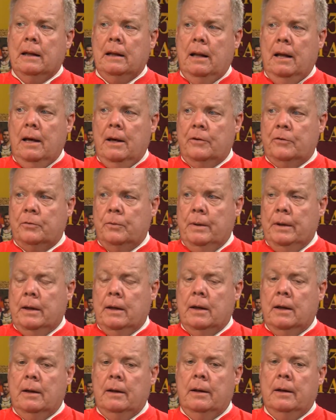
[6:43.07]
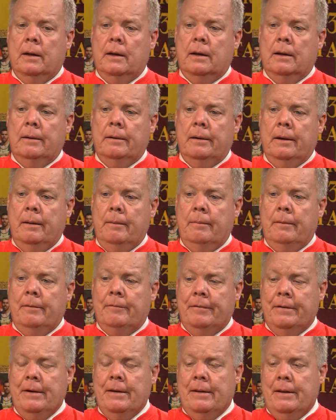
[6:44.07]
last week, and if
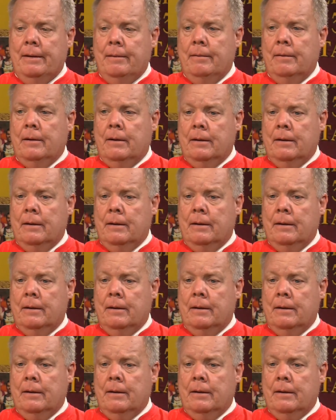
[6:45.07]
anything,